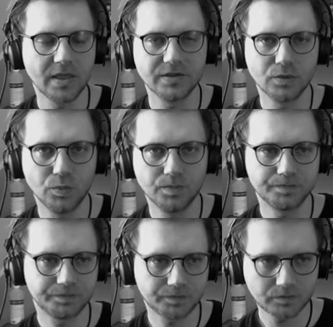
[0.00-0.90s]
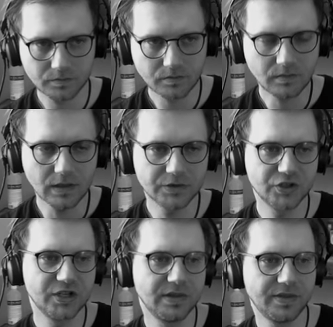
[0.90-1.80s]
So let's
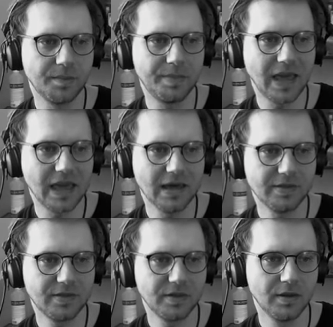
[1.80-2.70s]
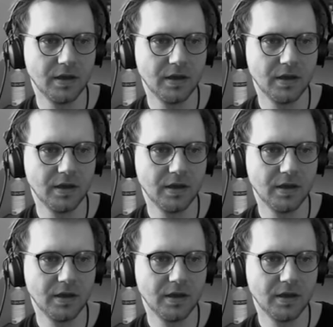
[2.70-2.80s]
shift the path,